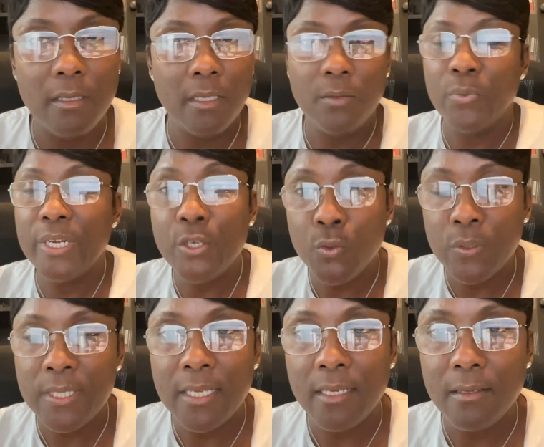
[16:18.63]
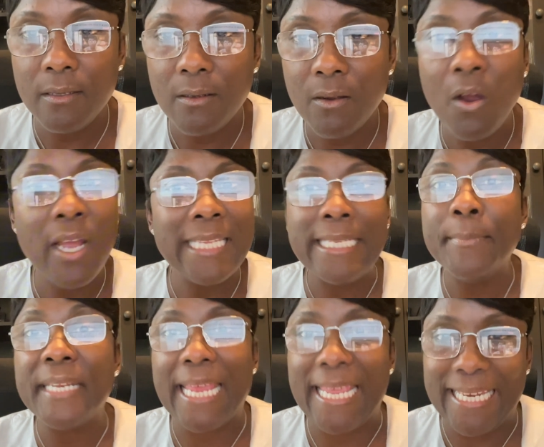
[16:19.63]
reduce it or
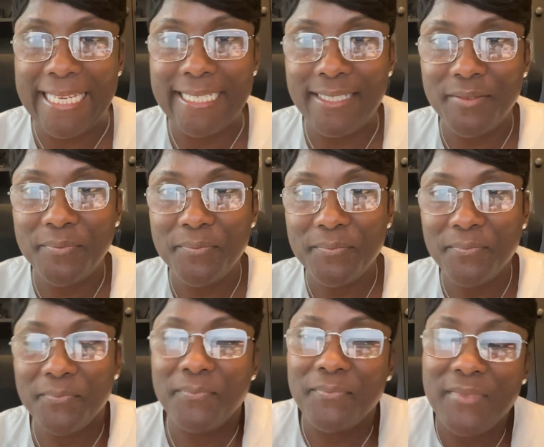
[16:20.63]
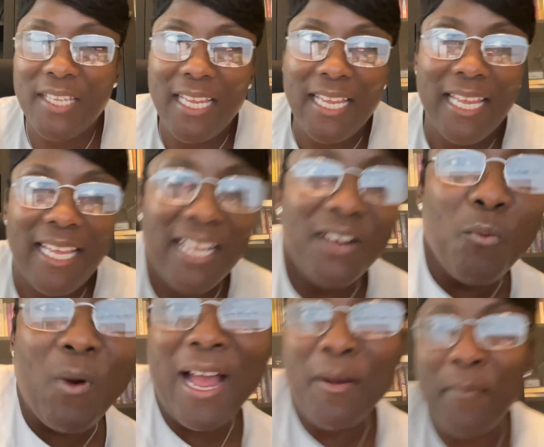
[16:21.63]
eliminate it. A
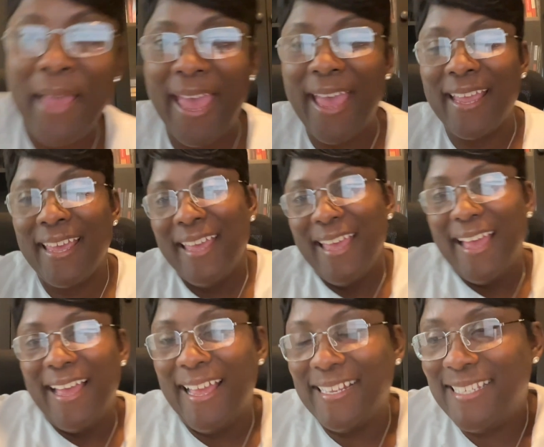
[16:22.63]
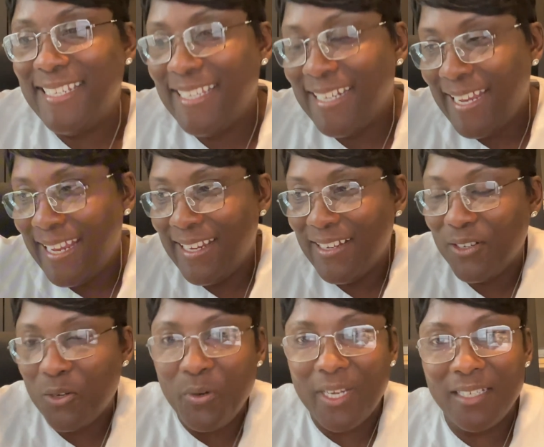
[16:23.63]
while back, I did a
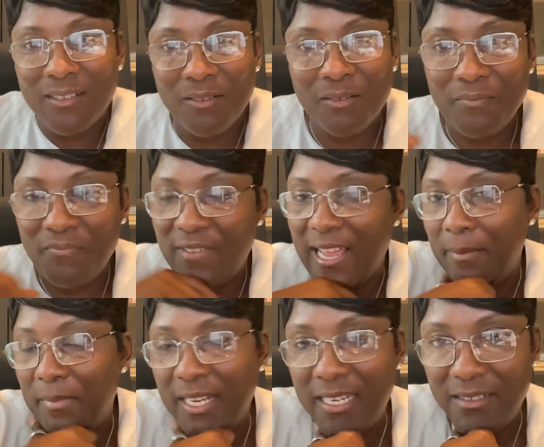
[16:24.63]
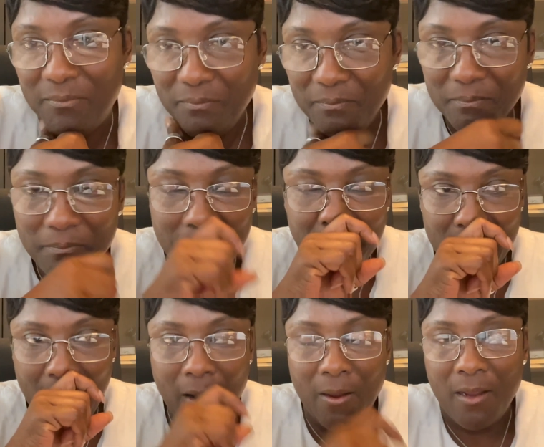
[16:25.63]
quick little 5-minute
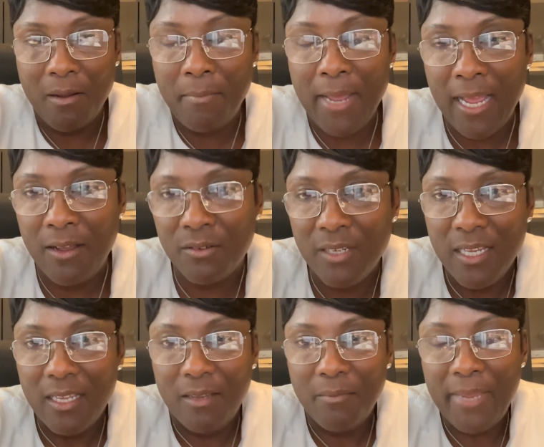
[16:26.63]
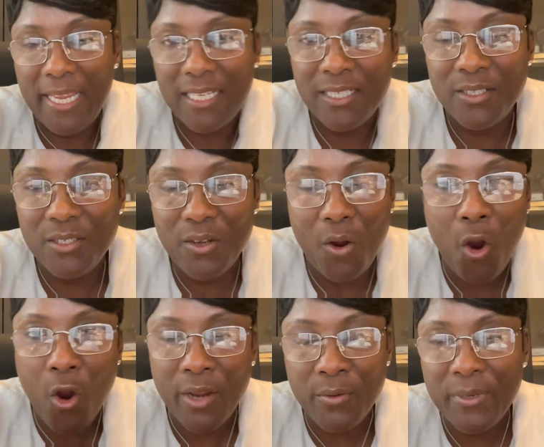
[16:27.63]
talk about making a
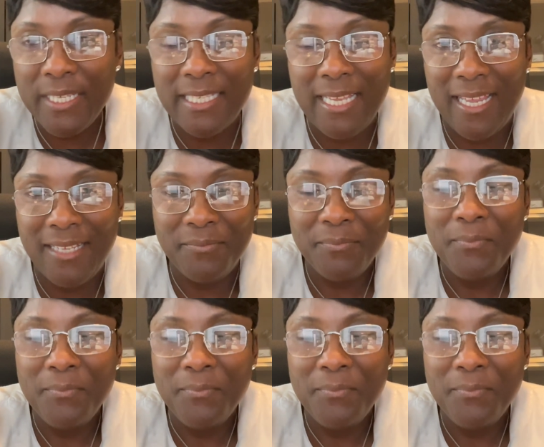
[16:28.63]
hard reset.